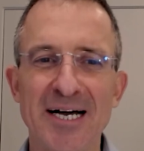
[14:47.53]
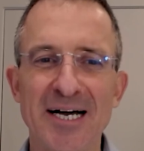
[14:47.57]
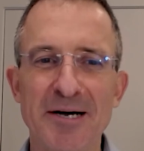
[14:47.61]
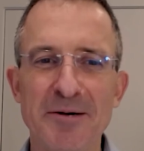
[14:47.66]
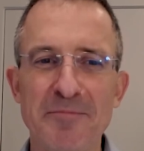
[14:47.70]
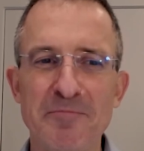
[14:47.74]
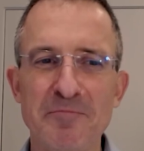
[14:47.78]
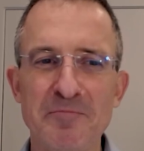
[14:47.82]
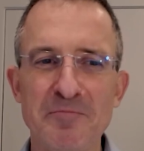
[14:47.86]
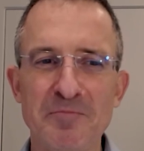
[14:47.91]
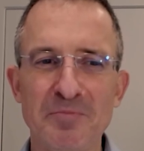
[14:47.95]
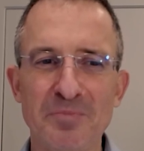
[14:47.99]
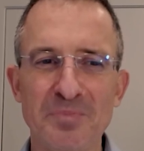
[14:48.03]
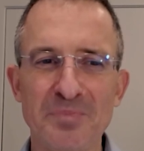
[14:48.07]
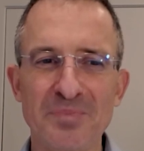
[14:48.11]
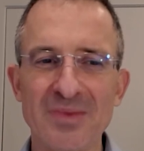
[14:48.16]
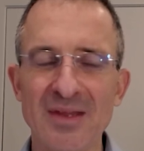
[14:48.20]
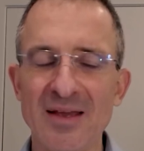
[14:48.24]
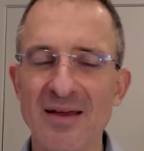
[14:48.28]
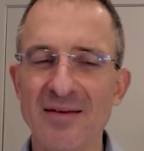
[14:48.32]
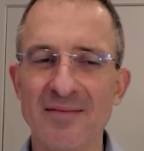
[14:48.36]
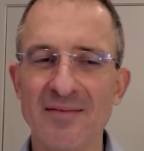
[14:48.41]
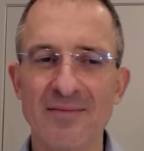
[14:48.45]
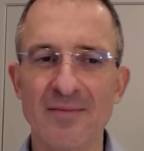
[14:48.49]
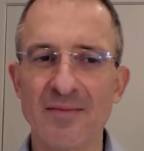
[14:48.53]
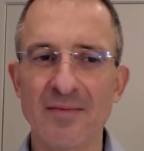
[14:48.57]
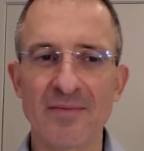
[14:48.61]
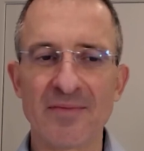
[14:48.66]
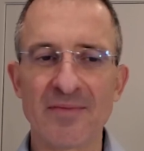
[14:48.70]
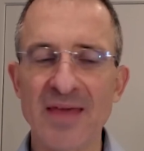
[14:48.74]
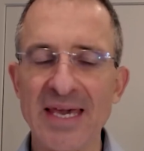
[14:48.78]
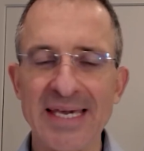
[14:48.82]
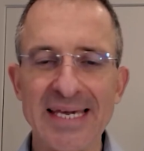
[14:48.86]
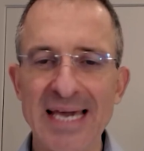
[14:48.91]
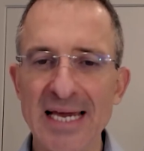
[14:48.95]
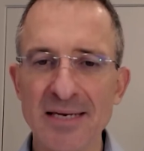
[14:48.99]
Um,
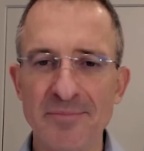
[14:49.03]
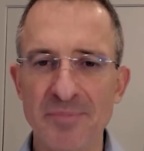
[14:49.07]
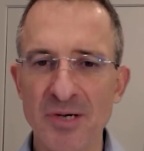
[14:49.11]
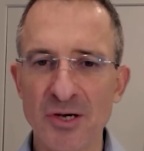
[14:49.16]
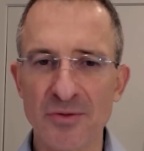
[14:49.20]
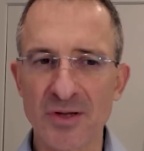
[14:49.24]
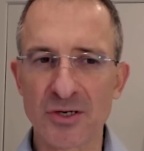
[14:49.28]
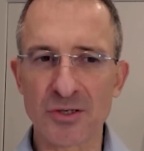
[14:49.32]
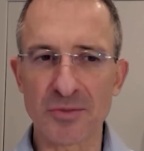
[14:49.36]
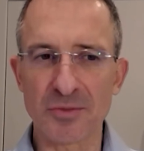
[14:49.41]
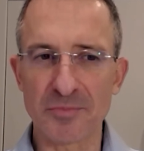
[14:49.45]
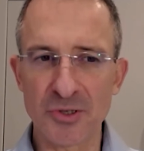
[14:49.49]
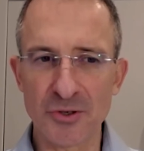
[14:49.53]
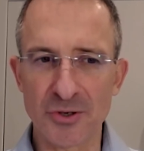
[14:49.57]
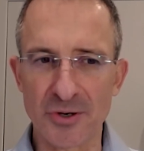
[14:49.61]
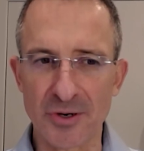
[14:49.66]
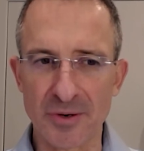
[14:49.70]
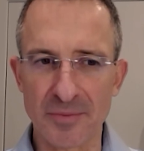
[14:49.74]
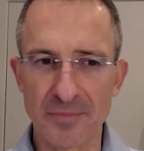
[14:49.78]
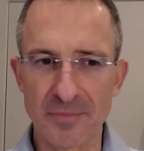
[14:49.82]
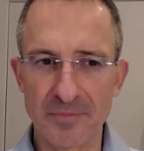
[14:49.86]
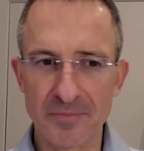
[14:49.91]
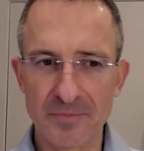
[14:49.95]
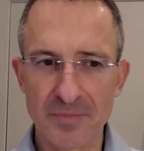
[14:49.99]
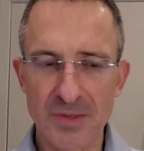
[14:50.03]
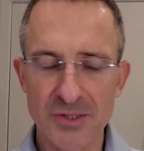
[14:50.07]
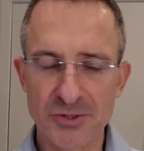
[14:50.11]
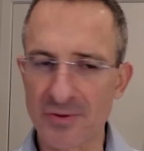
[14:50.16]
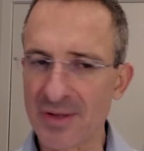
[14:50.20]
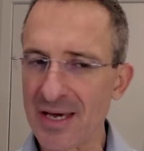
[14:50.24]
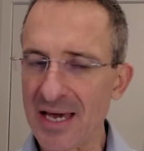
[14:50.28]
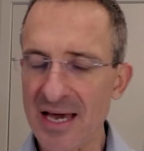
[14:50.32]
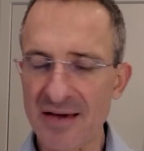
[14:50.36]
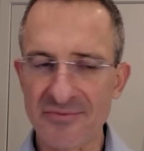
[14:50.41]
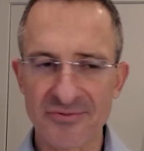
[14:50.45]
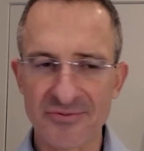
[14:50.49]
they can't be on the computer,
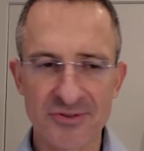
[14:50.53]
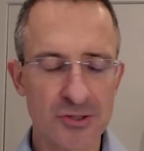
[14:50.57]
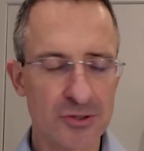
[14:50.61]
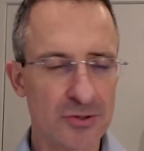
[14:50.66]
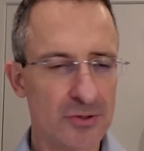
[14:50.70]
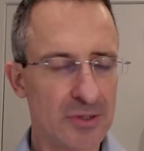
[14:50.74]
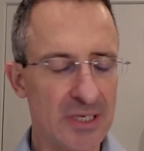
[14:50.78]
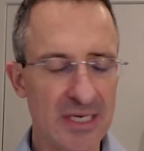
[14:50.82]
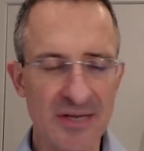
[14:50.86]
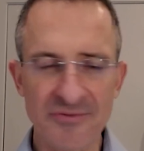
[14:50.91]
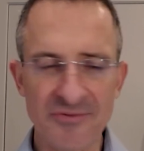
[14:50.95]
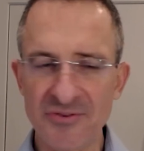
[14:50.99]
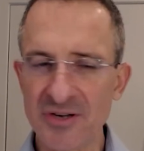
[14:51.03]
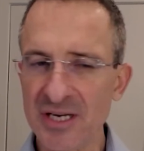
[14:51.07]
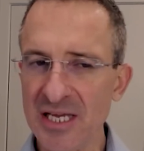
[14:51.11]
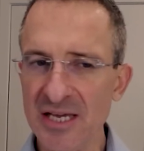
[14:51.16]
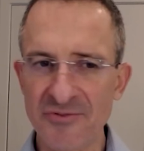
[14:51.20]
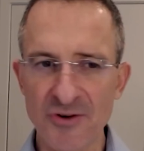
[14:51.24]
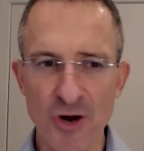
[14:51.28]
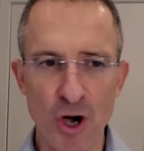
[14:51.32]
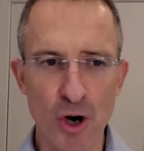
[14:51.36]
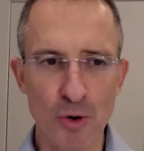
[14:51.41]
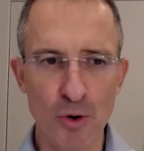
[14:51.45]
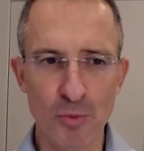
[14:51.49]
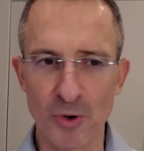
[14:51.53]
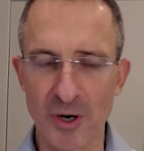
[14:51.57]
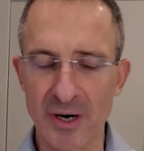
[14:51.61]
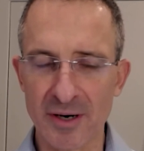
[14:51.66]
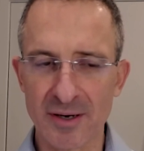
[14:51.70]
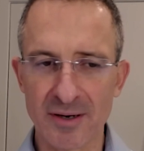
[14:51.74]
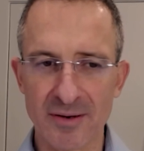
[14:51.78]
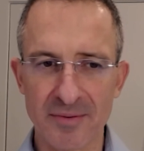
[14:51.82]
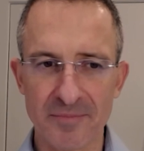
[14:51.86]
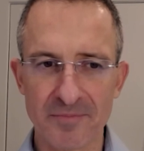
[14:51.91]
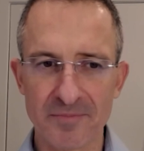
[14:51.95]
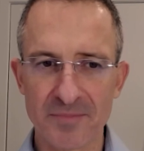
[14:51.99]
so they have to even even
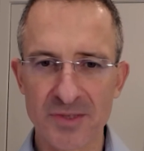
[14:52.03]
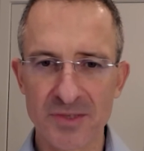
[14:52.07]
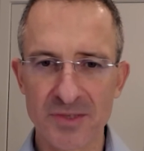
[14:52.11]
homework.